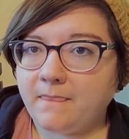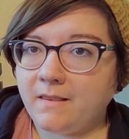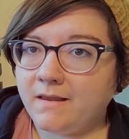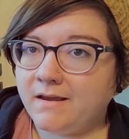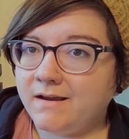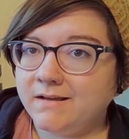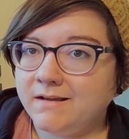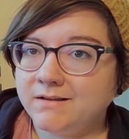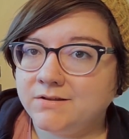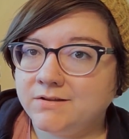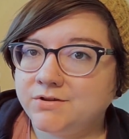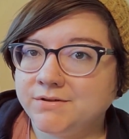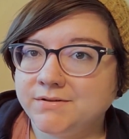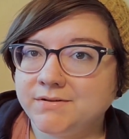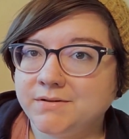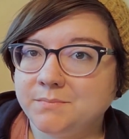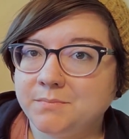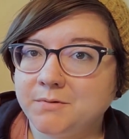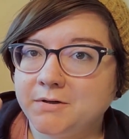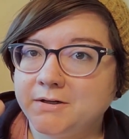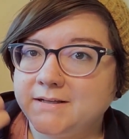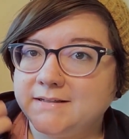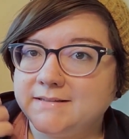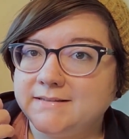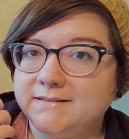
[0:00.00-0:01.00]
it's just a
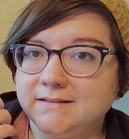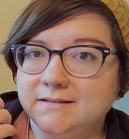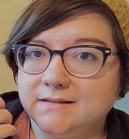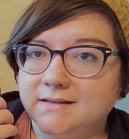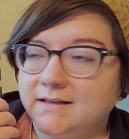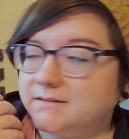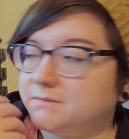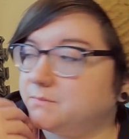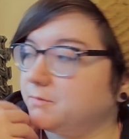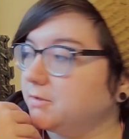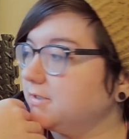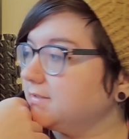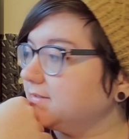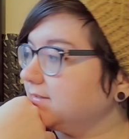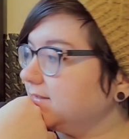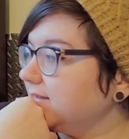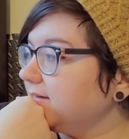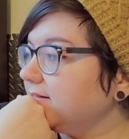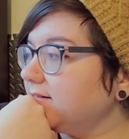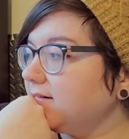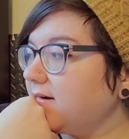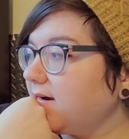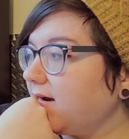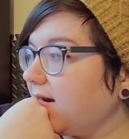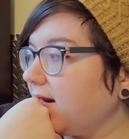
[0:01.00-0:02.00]
pretty sea glass
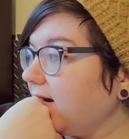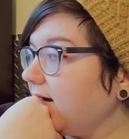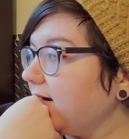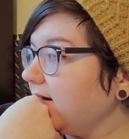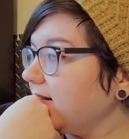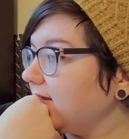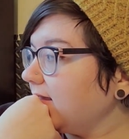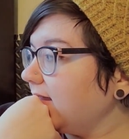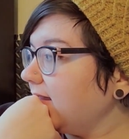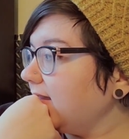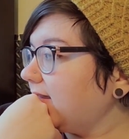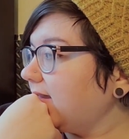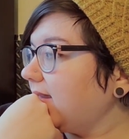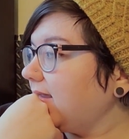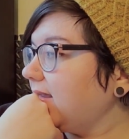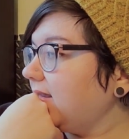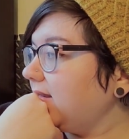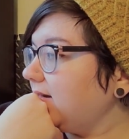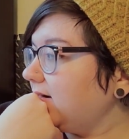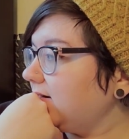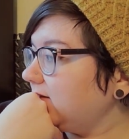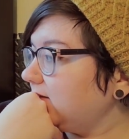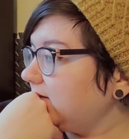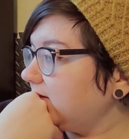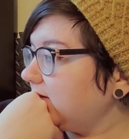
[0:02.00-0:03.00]
bracelet, and I like
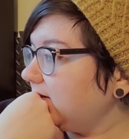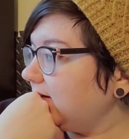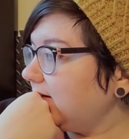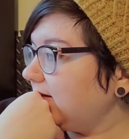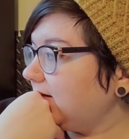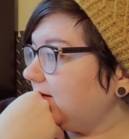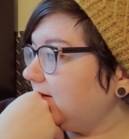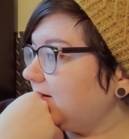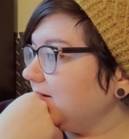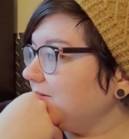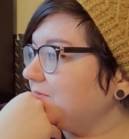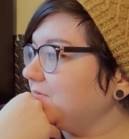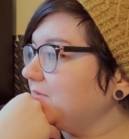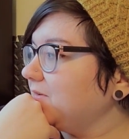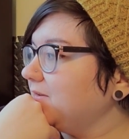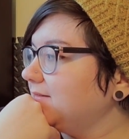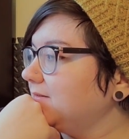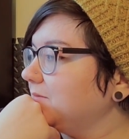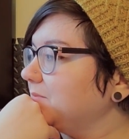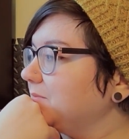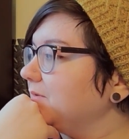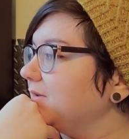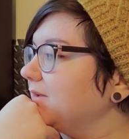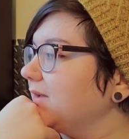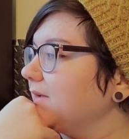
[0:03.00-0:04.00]
it. It's definitely
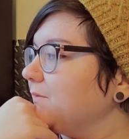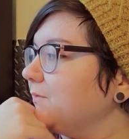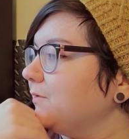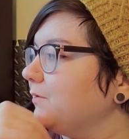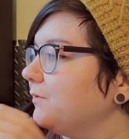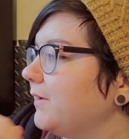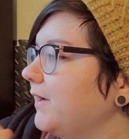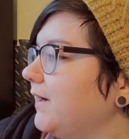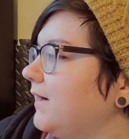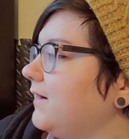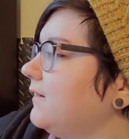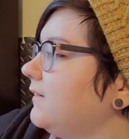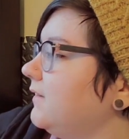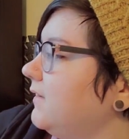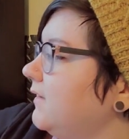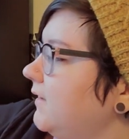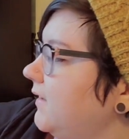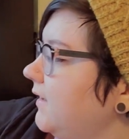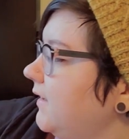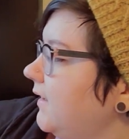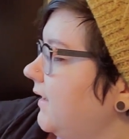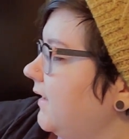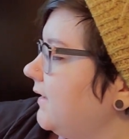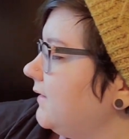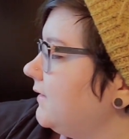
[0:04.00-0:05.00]
something I will wear.
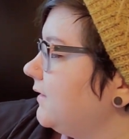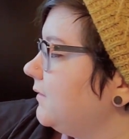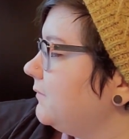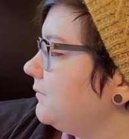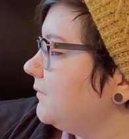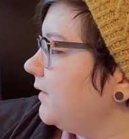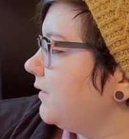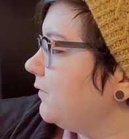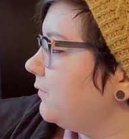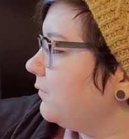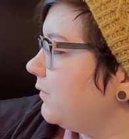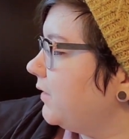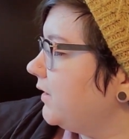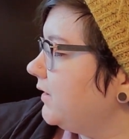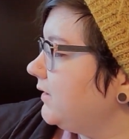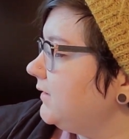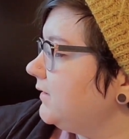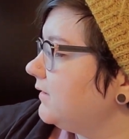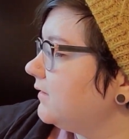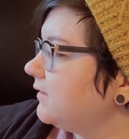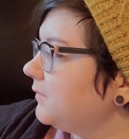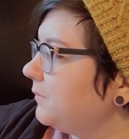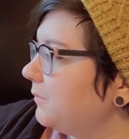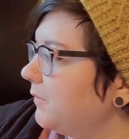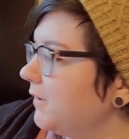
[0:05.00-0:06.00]
And then my
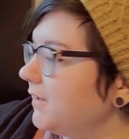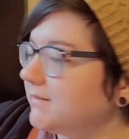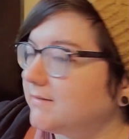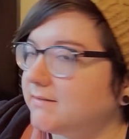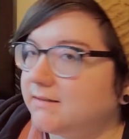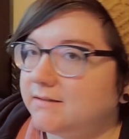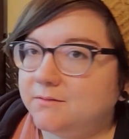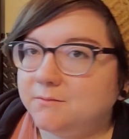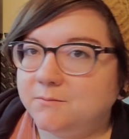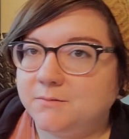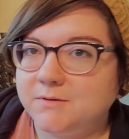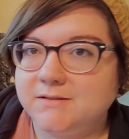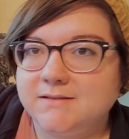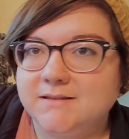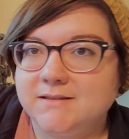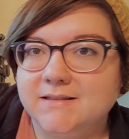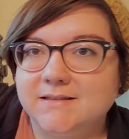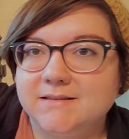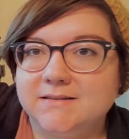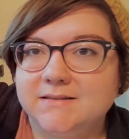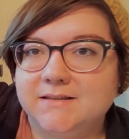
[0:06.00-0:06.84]
1-year present was this